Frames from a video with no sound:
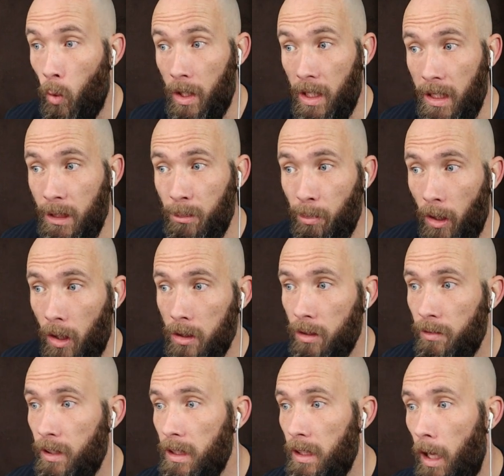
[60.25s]
or at least
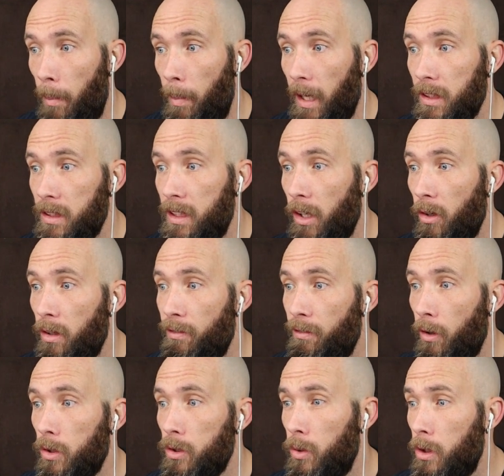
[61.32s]
part of it, about Terry
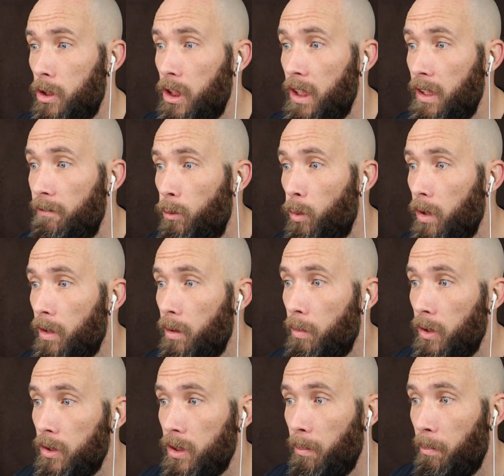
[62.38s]
Fox, who achieved one of the
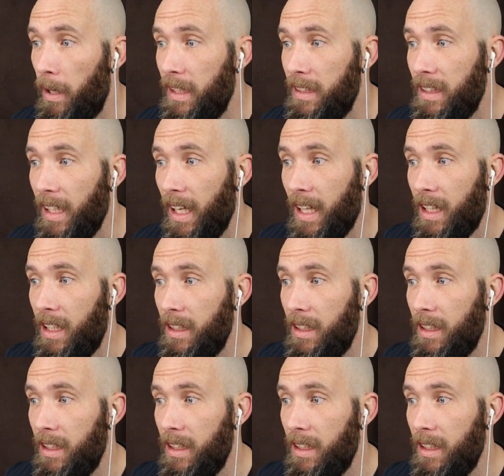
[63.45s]
most amazing